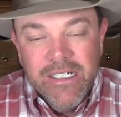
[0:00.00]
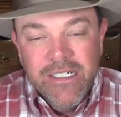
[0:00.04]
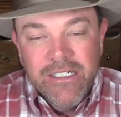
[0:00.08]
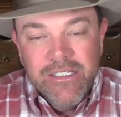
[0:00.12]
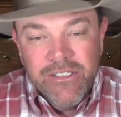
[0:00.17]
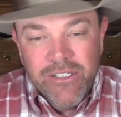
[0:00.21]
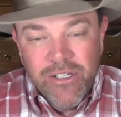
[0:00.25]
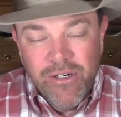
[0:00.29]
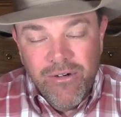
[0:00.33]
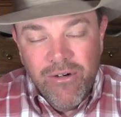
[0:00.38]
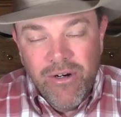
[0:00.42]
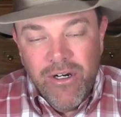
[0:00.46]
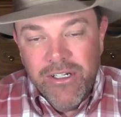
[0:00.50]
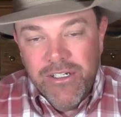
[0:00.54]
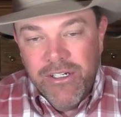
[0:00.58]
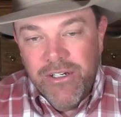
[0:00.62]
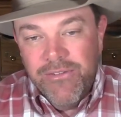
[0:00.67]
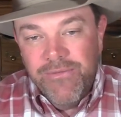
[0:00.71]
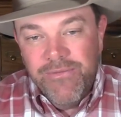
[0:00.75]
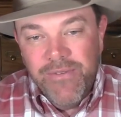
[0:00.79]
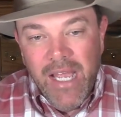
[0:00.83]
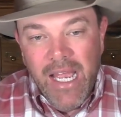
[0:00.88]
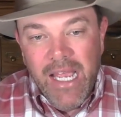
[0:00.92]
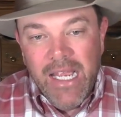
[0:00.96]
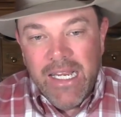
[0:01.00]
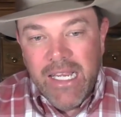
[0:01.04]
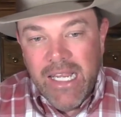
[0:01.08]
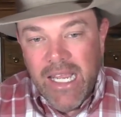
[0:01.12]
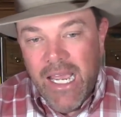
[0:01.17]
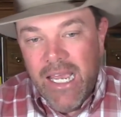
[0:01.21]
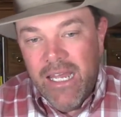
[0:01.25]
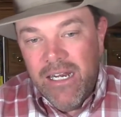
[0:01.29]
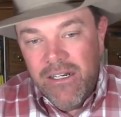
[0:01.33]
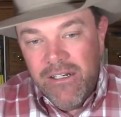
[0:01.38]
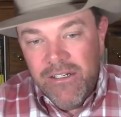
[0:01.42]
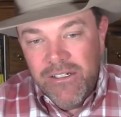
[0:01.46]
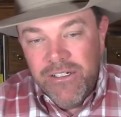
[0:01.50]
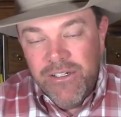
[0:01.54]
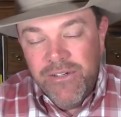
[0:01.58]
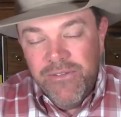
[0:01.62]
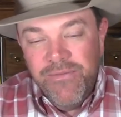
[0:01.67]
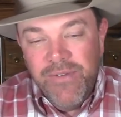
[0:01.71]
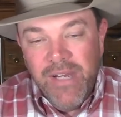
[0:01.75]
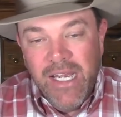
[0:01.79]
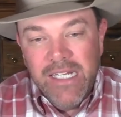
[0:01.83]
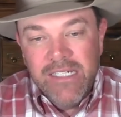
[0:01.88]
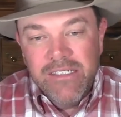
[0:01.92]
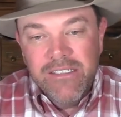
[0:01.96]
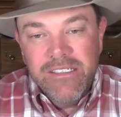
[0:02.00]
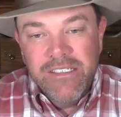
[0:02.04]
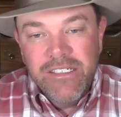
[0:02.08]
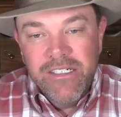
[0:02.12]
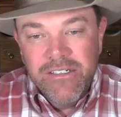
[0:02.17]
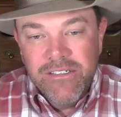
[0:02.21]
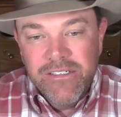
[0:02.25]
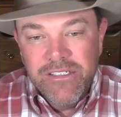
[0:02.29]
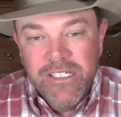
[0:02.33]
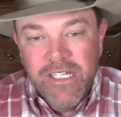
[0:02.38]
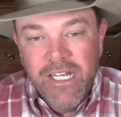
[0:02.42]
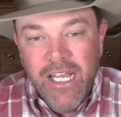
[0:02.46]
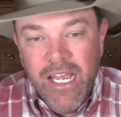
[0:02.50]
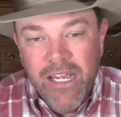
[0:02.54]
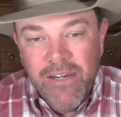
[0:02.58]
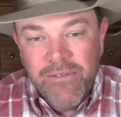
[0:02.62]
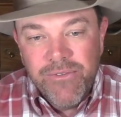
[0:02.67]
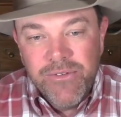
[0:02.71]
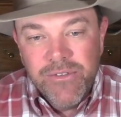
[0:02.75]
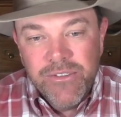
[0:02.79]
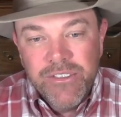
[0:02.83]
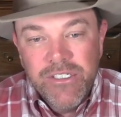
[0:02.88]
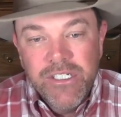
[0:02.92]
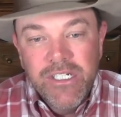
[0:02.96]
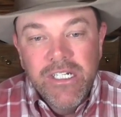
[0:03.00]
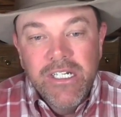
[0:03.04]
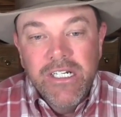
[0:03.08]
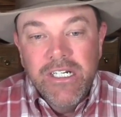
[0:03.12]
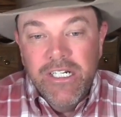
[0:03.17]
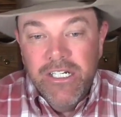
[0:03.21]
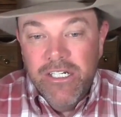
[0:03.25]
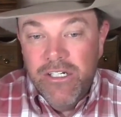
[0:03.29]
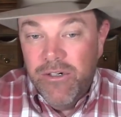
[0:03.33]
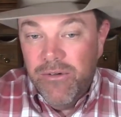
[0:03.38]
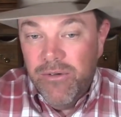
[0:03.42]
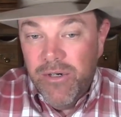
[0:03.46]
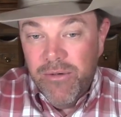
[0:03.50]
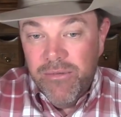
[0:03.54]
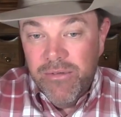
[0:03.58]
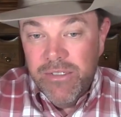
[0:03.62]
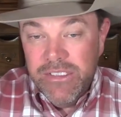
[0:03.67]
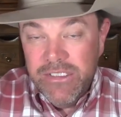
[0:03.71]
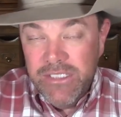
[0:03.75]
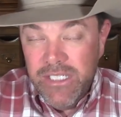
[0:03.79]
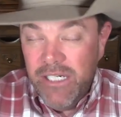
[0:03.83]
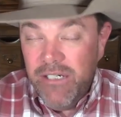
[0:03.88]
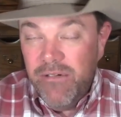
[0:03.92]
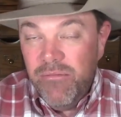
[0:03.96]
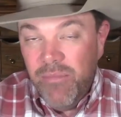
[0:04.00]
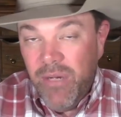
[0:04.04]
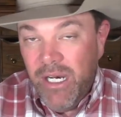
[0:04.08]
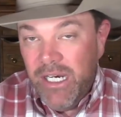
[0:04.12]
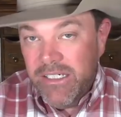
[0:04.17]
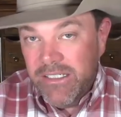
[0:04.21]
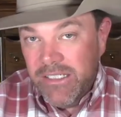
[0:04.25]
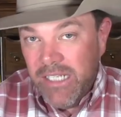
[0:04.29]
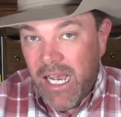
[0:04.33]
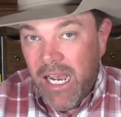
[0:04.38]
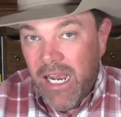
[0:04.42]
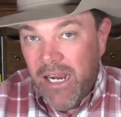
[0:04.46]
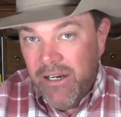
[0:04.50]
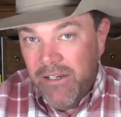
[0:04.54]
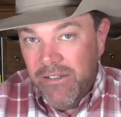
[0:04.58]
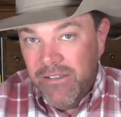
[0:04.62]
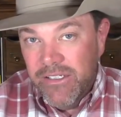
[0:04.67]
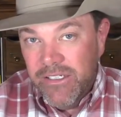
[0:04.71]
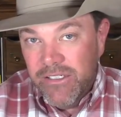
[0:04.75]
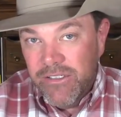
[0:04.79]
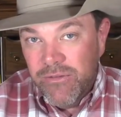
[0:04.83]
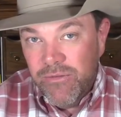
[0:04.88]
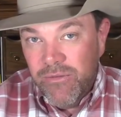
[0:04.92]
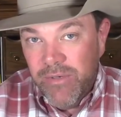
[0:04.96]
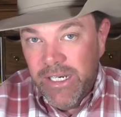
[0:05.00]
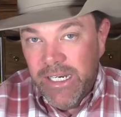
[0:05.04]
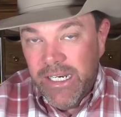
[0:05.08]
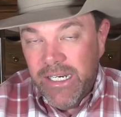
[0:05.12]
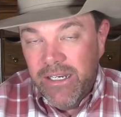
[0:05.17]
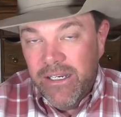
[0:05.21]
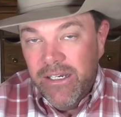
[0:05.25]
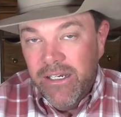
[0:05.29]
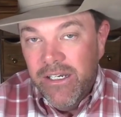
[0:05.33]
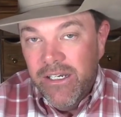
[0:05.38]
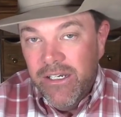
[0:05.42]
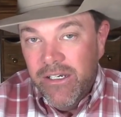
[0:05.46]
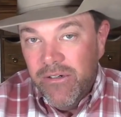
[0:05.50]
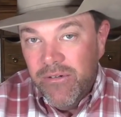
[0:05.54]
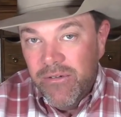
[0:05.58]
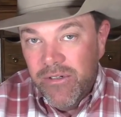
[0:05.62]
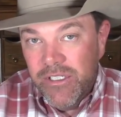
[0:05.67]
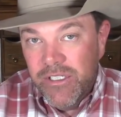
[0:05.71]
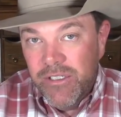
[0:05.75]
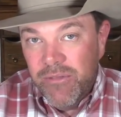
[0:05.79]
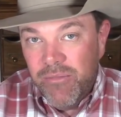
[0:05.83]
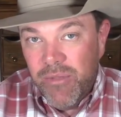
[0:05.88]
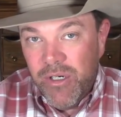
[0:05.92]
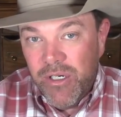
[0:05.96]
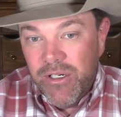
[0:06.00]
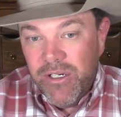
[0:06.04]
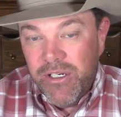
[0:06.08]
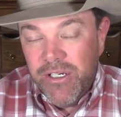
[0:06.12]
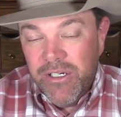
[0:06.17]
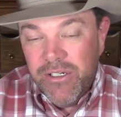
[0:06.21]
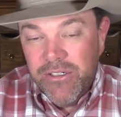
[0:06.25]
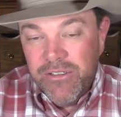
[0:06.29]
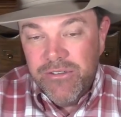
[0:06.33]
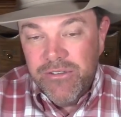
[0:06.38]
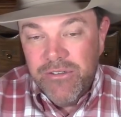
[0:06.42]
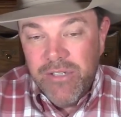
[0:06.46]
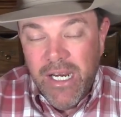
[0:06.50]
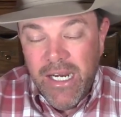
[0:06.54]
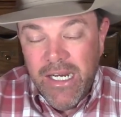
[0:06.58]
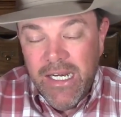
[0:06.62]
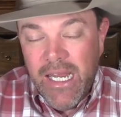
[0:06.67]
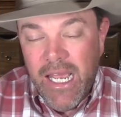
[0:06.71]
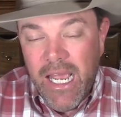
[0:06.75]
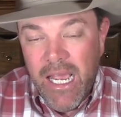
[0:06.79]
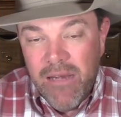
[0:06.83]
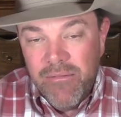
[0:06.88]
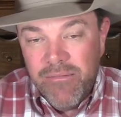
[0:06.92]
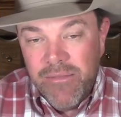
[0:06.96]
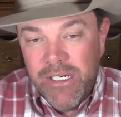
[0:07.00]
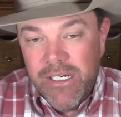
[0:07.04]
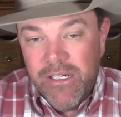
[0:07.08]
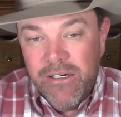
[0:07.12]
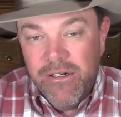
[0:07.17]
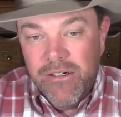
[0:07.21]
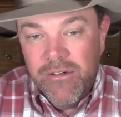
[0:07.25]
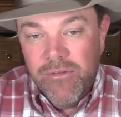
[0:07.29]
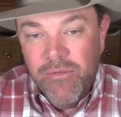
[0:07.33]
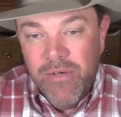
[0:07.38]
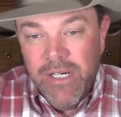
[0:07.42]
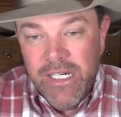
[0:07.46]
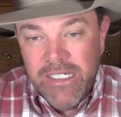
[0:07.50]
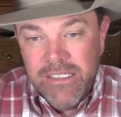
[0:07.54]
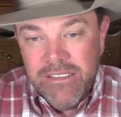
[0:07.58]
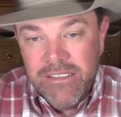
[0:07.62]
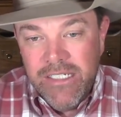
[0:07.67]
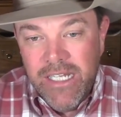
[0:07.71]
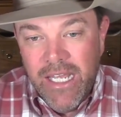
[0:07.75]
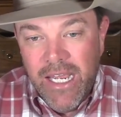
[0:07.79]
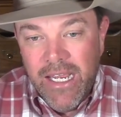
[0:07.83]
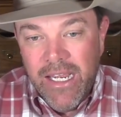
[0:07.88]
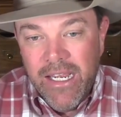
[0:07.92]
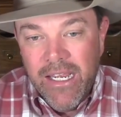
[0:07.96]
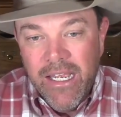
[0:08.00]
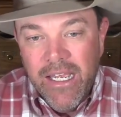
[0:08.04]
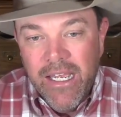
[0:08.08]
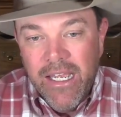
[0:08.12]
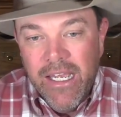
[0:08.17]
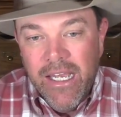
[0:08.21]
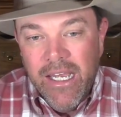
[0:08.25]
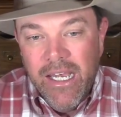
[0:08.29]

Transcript: So on your fat cattle, on your fat steers and heifers, you know, we were 10 bucks higher this week with the bulk of your trade happening on Wednesday.